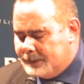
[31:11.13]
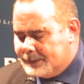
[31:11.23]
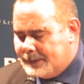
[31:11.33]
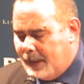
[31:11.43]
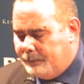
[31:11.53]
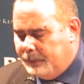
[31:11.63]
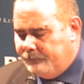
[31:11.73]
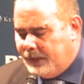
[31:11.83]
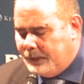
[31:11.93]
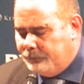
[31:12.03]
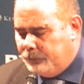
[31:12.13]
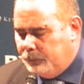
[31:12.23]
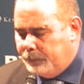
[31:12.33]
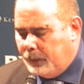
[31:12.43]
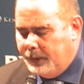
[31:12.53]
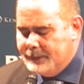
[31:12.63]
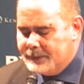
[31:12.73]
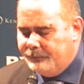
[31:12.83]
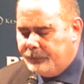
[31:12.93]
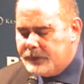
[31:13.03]
some very few points.
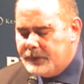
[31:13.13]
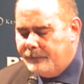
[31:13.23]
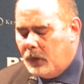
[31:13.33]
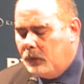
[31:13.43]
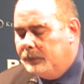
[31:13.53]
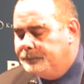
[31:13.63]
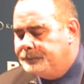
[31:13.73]
First of all,